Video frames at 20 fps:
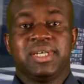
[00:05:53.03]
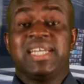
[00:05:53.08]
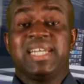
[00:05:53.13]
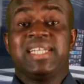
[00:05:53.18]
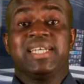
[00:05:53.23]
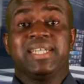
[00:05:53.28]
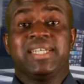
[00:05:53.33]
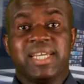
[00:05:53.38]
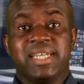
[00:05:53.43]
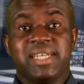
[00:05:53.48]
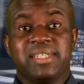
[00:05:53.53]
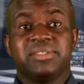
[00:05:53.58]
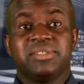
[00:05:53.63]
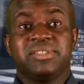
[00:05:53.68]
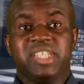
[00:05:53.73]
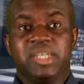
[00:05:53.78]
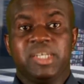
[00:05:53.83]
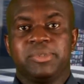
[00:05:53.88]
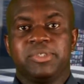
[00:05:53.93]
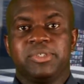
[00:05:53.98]
and I gained a
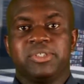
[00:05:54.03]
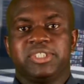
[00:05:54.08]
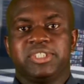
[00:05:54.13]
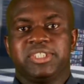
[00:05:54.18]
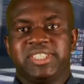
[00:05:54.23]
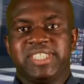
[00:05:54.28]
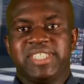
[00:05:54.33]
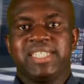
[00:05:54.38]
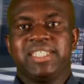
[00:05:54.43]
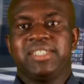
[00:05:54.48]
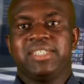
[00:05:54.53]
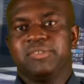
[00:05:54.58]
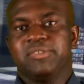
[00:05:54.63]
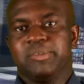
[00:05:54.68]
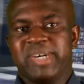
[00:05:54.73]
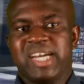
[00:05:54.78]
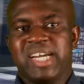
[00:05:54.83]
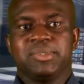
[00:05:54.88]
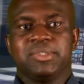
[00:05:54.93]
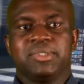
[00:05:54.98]
deeper understanding of
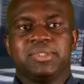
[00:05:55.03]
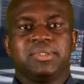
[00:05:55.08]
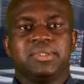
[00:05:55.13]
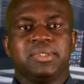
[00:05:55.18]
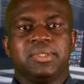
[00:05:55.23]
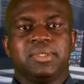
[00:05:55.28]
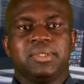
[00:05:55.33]
the Bible.